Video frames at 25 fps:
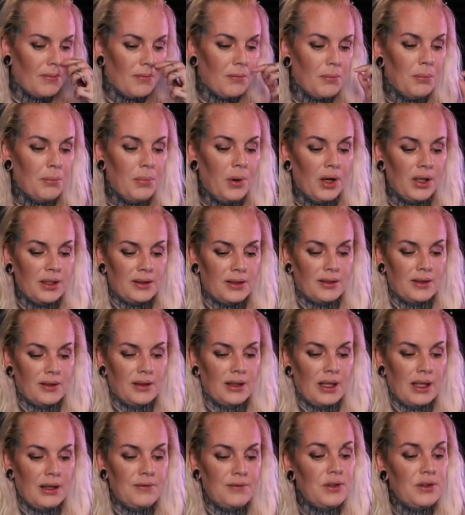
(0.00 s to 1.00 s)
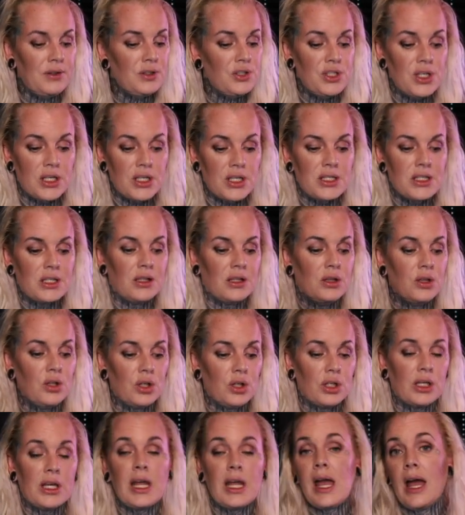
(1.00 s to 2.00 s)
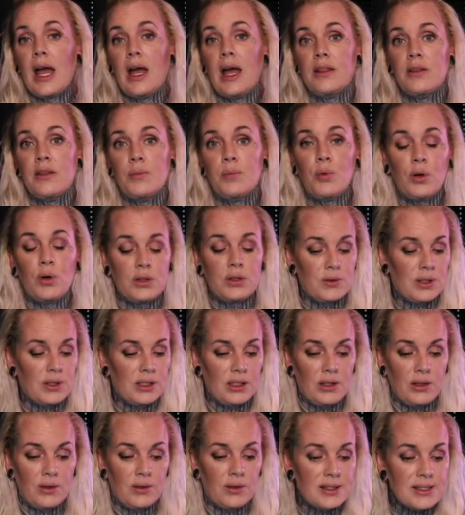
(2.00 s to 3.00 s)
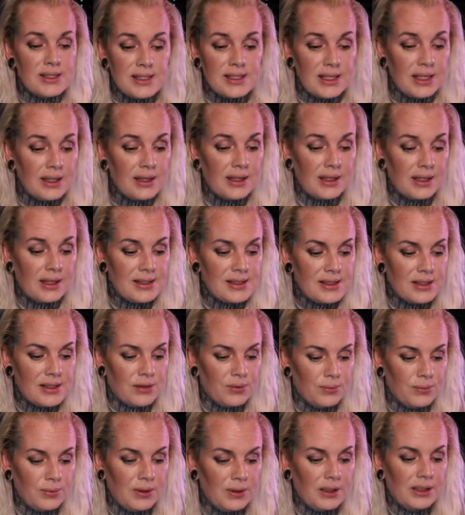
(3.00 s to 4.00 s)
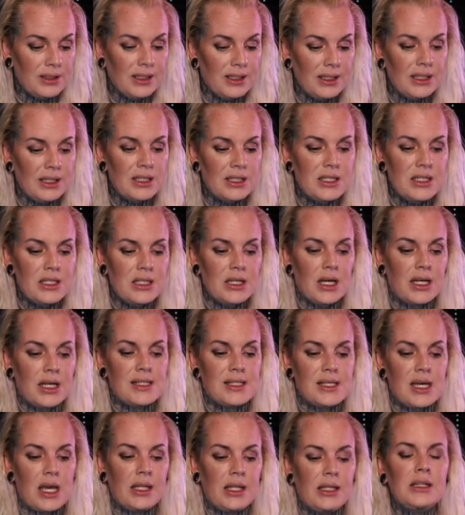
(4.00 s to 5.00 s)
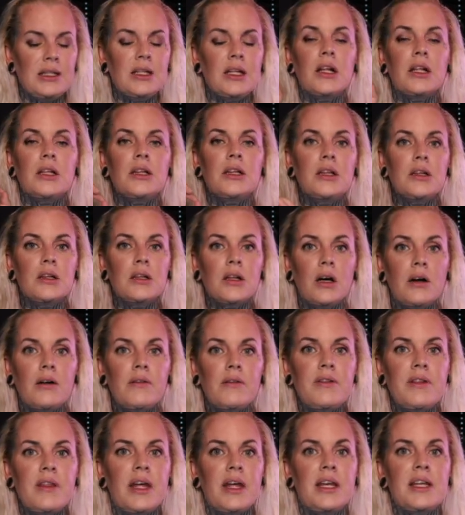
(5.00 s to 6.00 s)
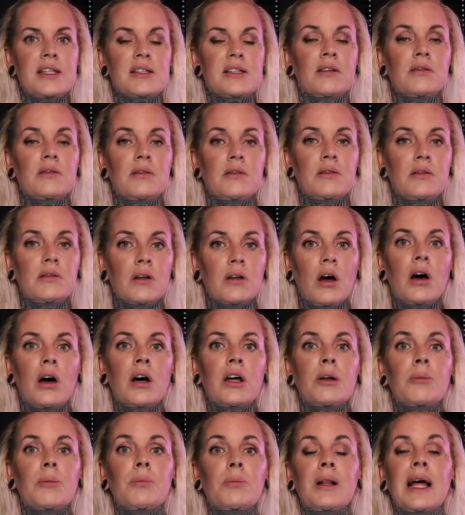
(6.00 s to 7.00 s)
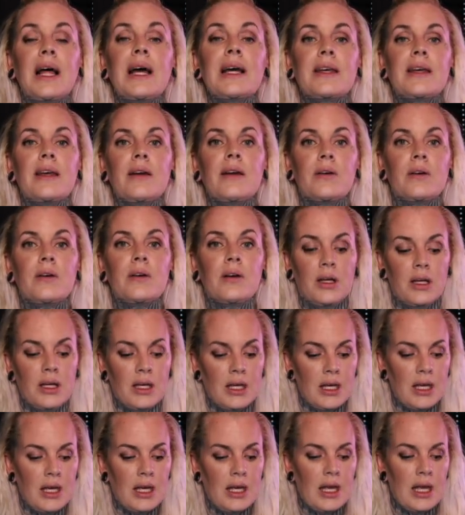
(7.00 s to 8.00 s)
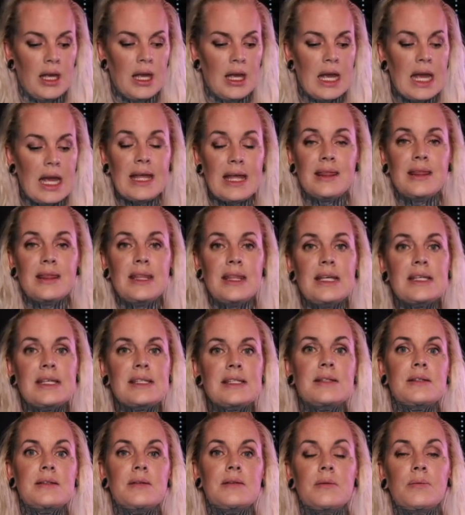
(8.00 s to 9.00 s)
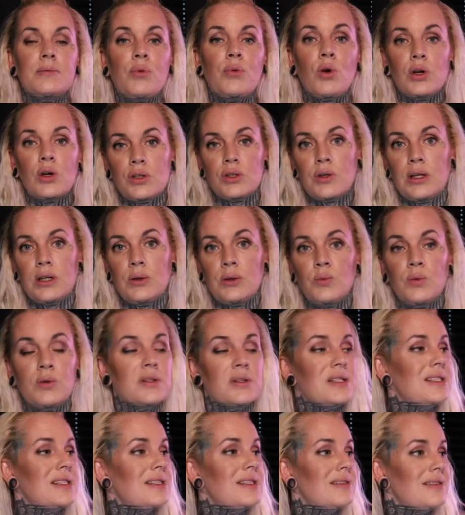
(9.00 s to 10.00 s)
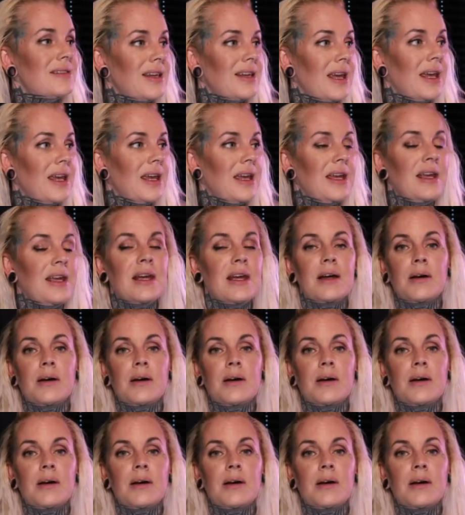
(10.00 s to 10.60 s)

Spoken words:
but if you just look at the portrait, you can see that it's really nice. I love that it's a lot of black here. And this portrait will stay